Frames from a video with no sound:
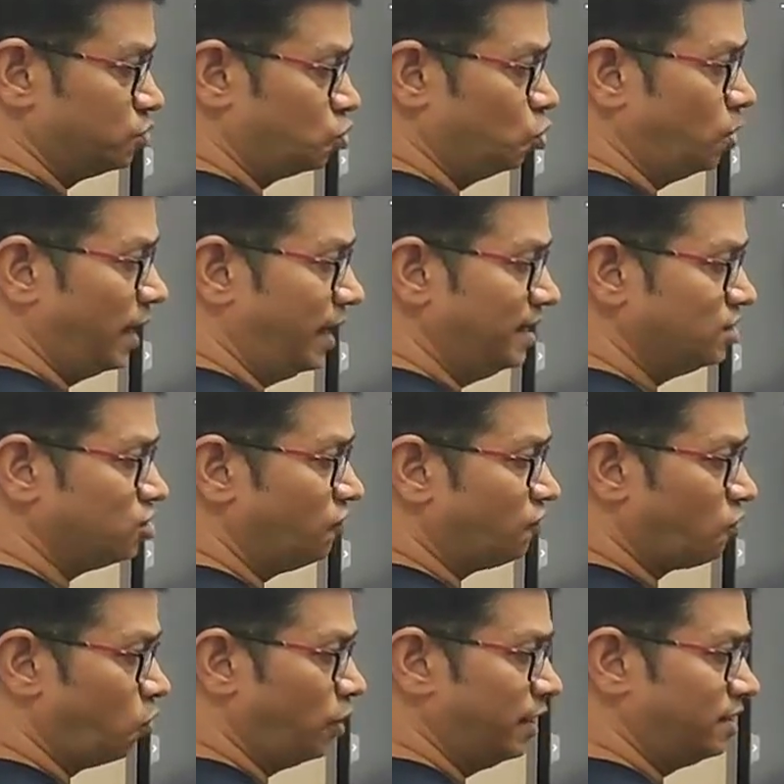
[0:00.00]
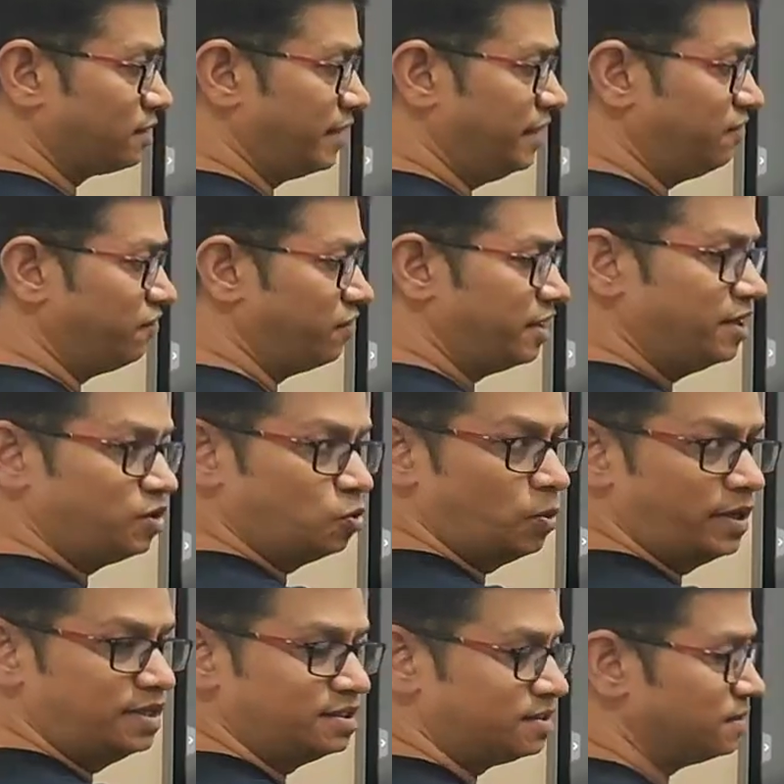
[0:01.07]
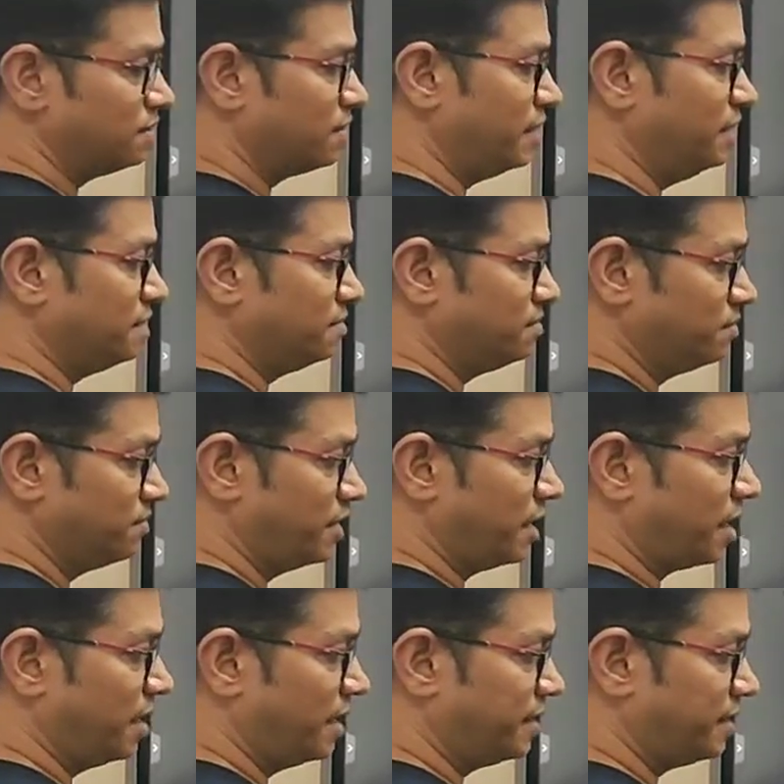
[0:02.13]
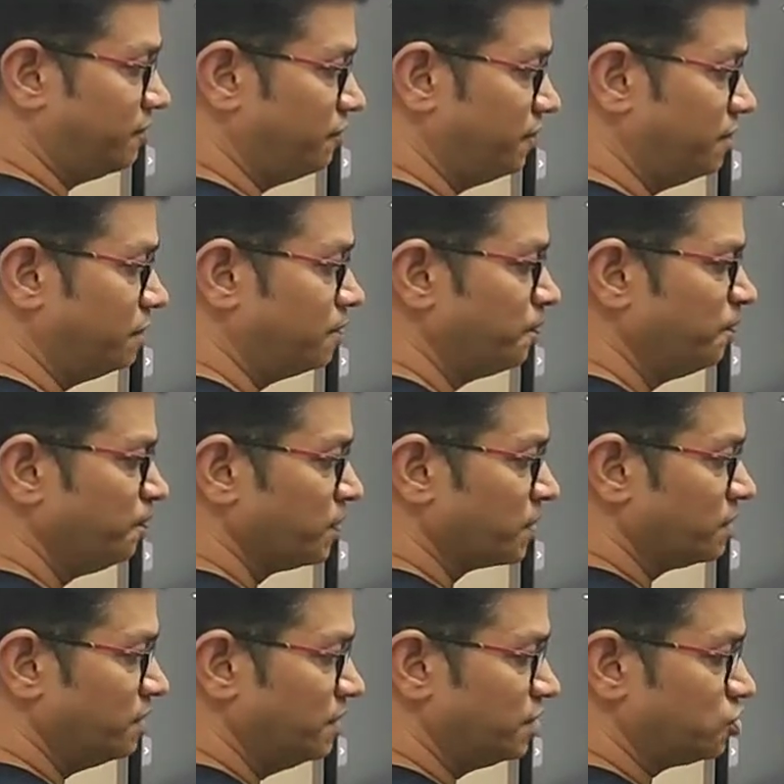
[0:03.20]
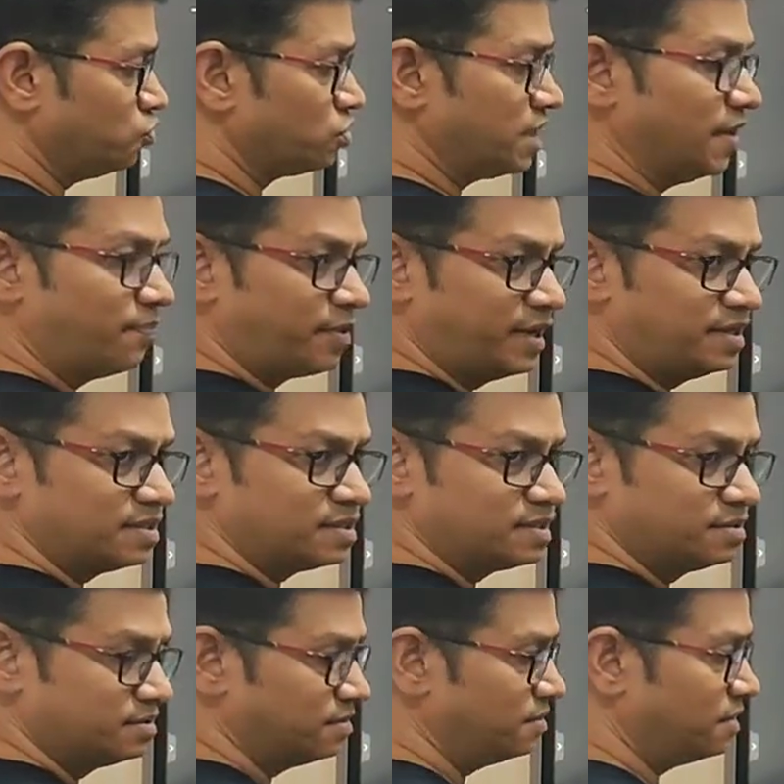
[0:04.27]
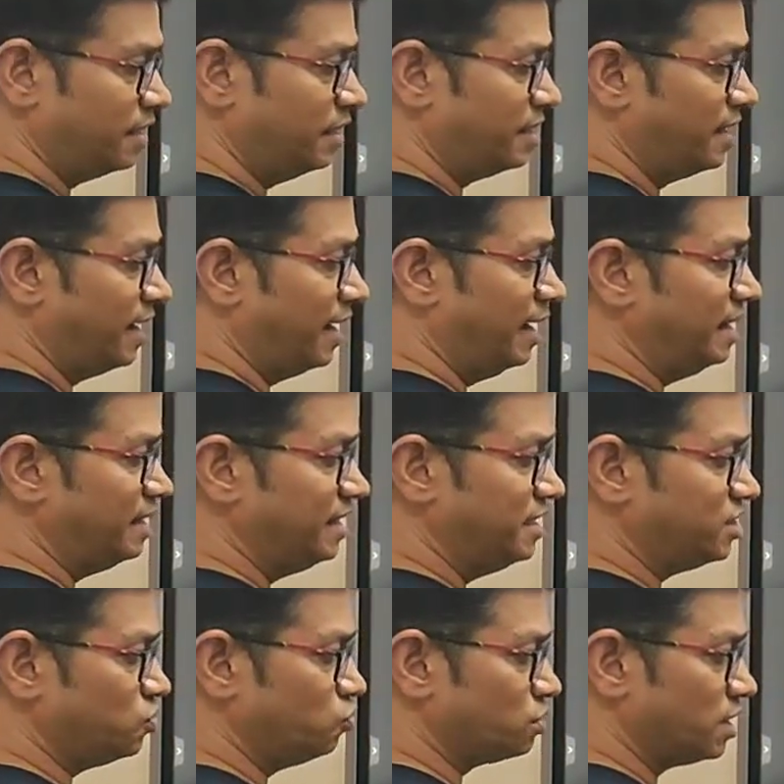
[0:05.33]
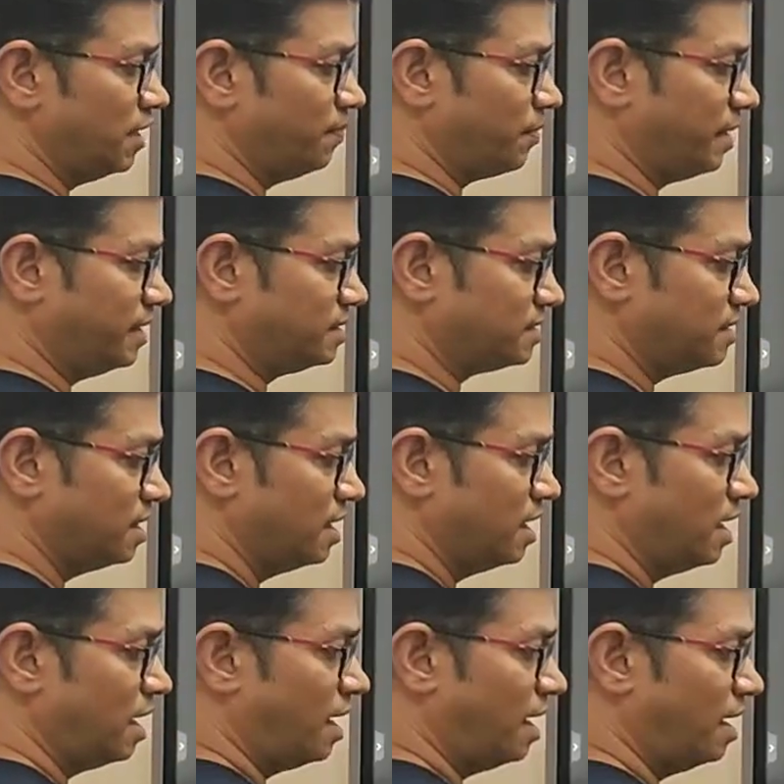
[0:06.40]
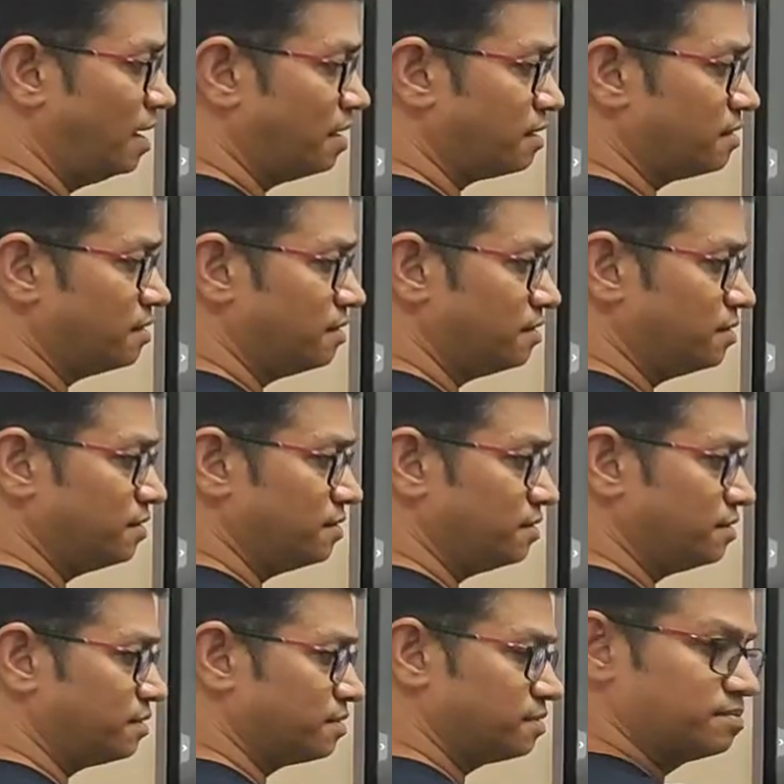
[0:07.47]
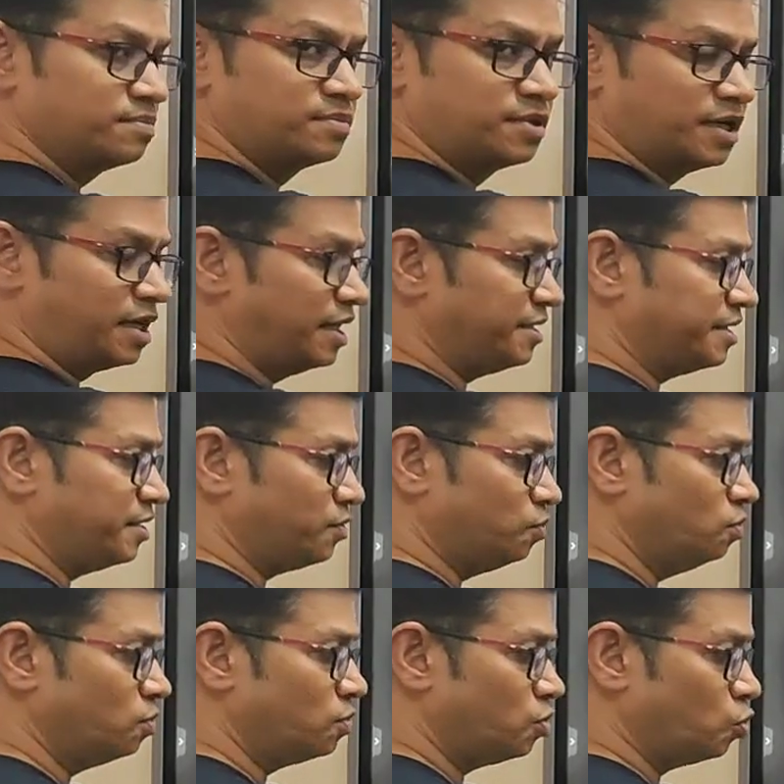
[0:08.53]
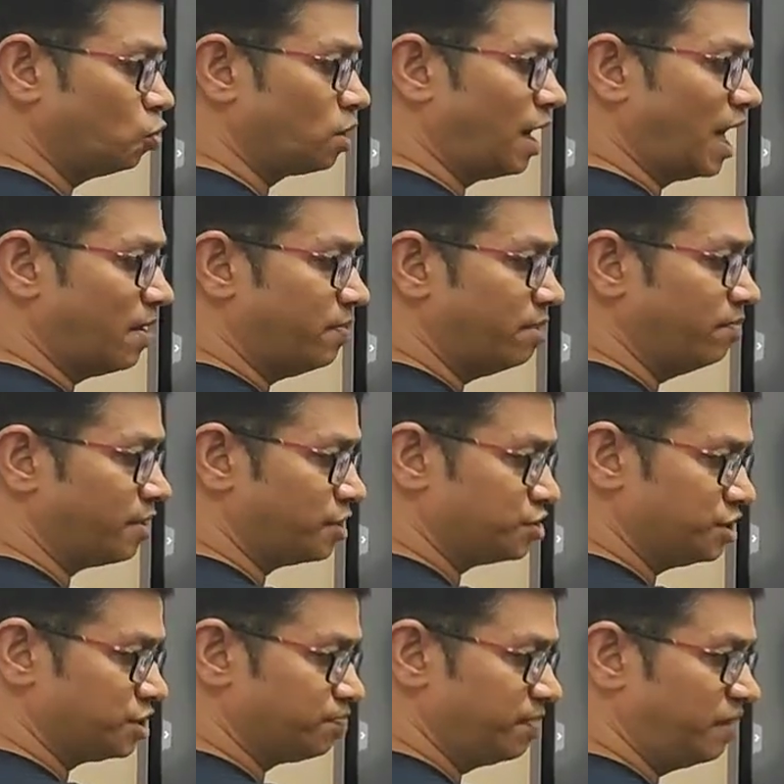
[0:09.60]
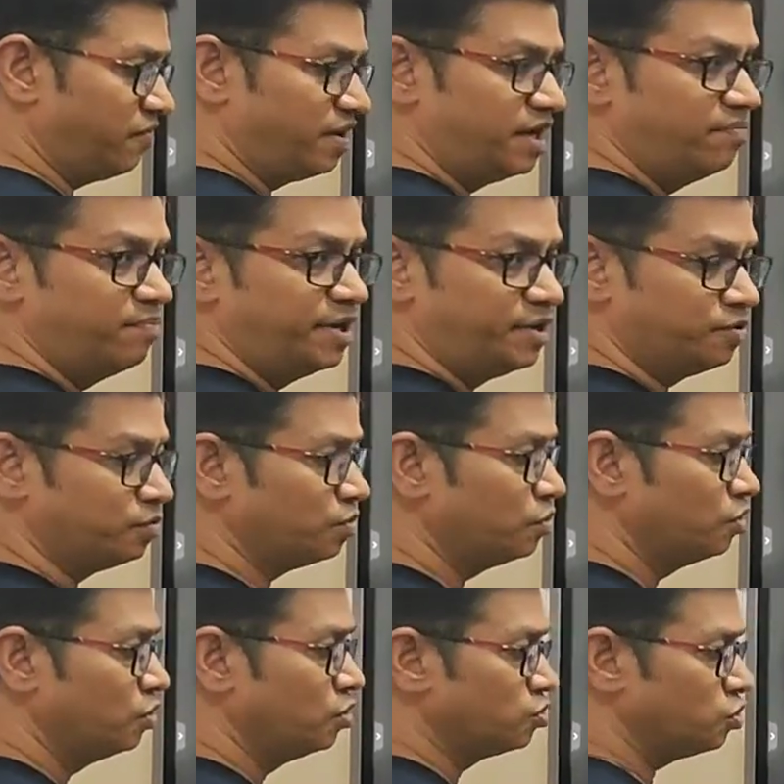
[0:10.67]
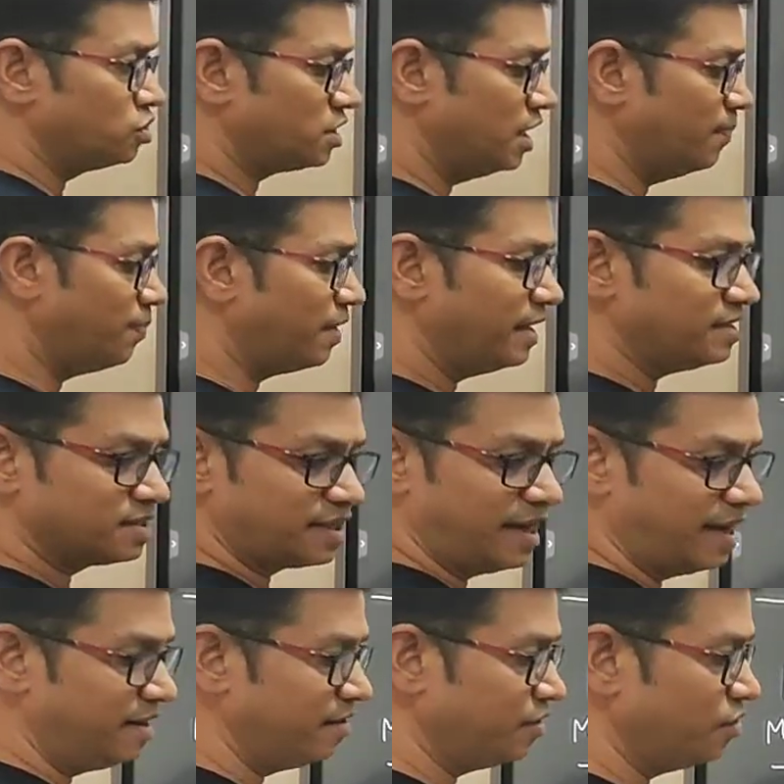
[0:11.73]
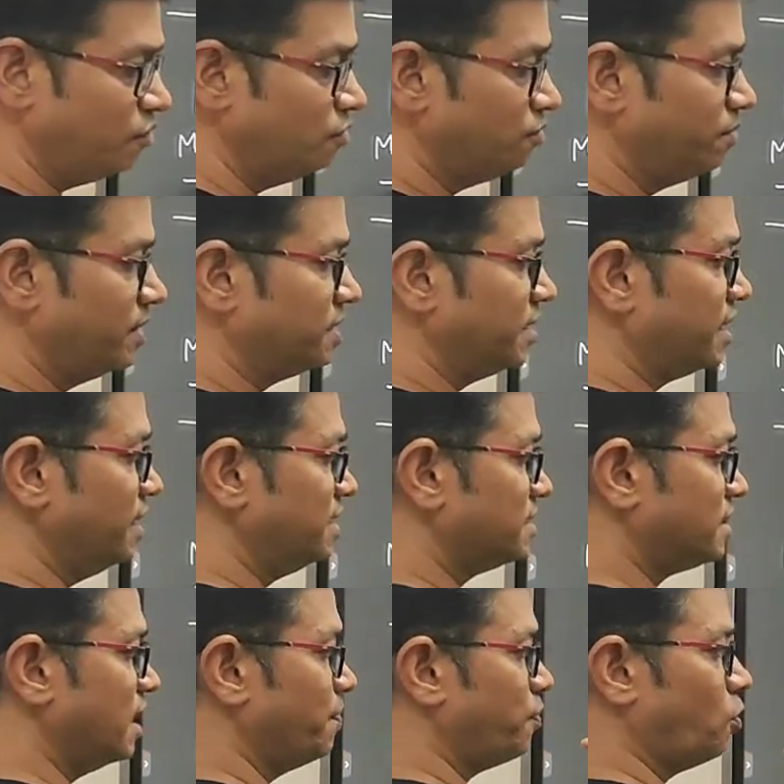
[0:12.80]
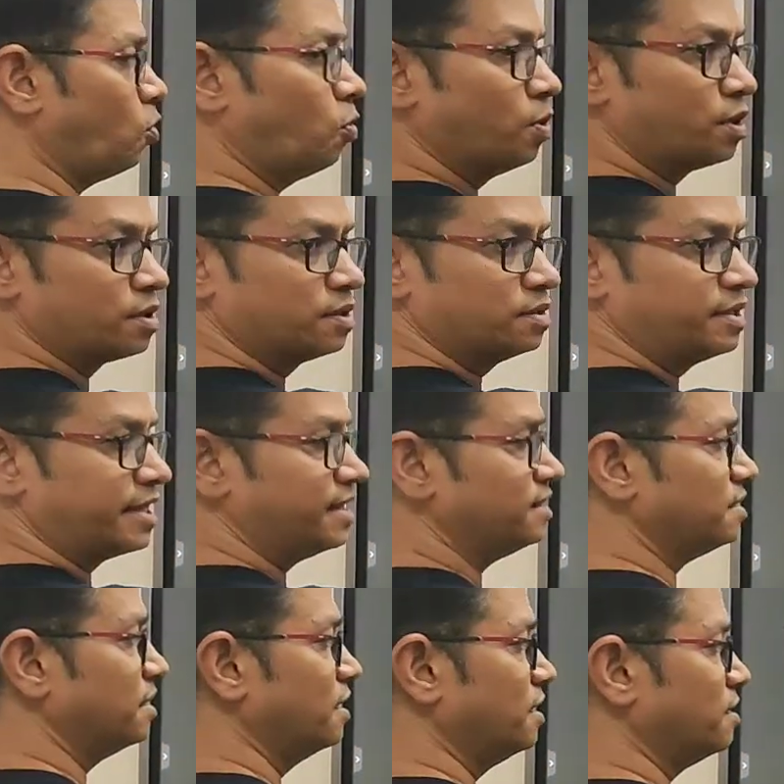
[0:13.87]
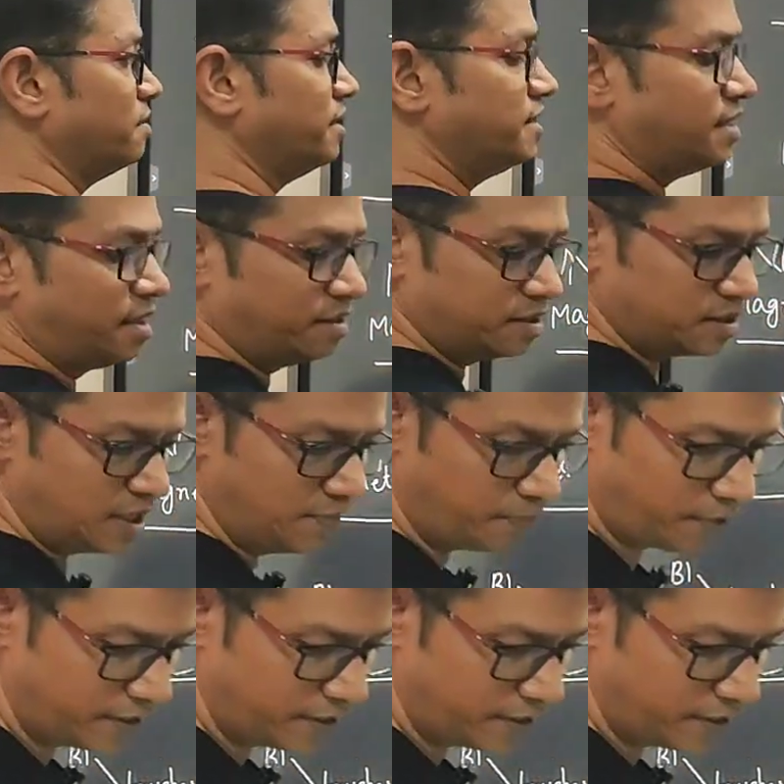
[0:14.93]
two ends of coil, right, one and two ends, right, they are connected with these two slip rings, right, and these two slip rings are connected to two carbon brushes, B1 and B2. So slip rings can, basically slip over. These are the slip